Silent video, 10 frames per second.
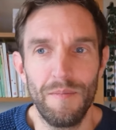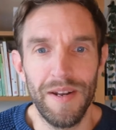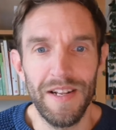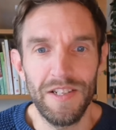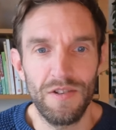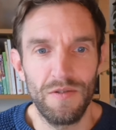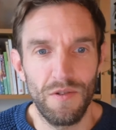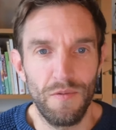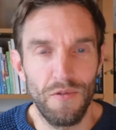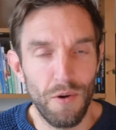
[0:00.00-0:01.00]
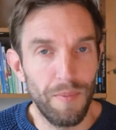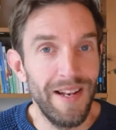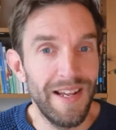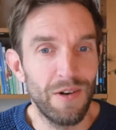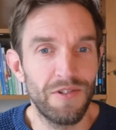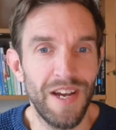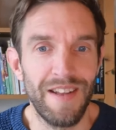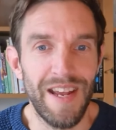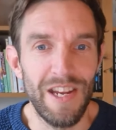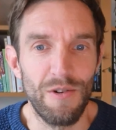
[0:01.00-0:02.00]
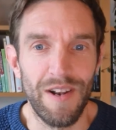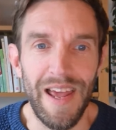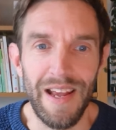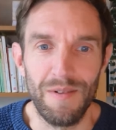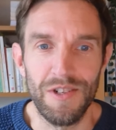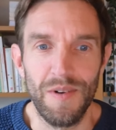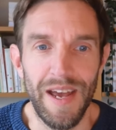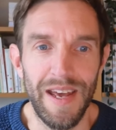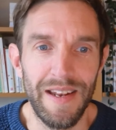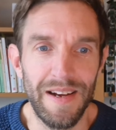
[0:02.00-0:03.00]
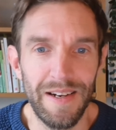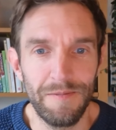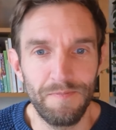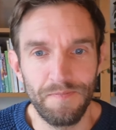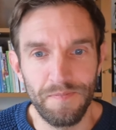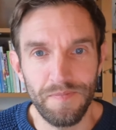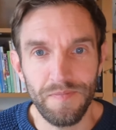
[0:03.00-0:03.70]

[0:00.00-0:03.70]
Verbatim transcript: but it's completely contained in your language. And um,